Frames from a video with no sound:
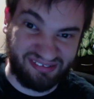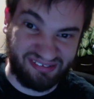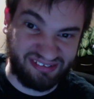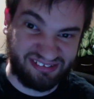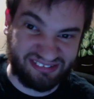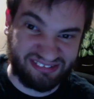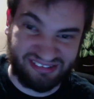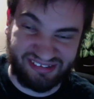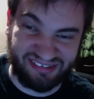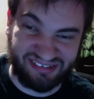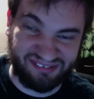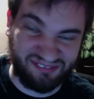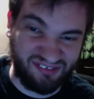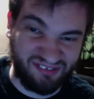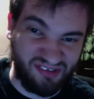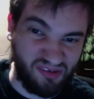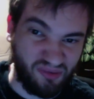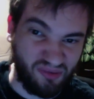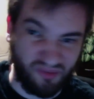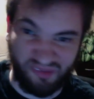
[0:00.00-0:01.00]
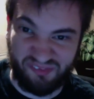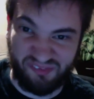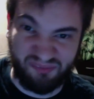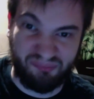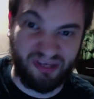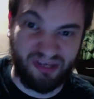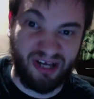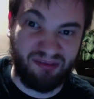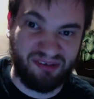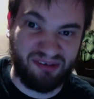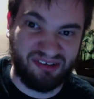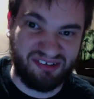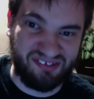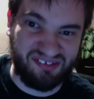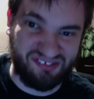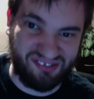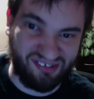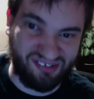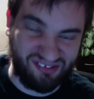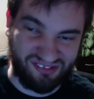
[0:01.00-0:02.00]
It's like, or even Baba, his
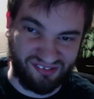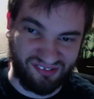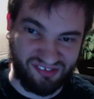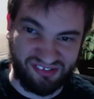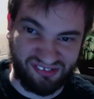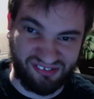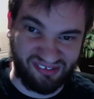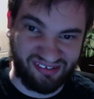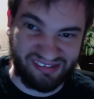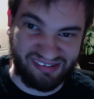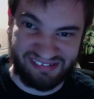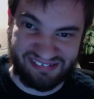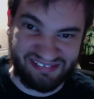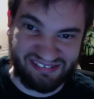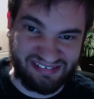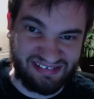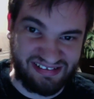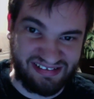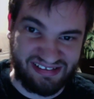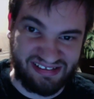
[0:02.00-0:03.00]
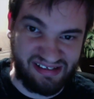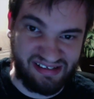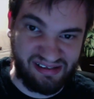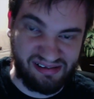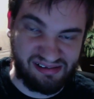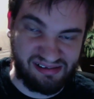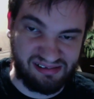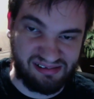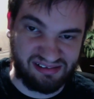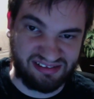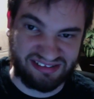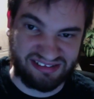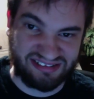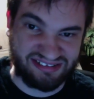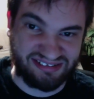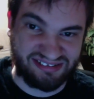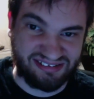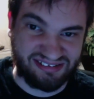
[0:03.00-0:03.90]
sister, is like, yeah, it's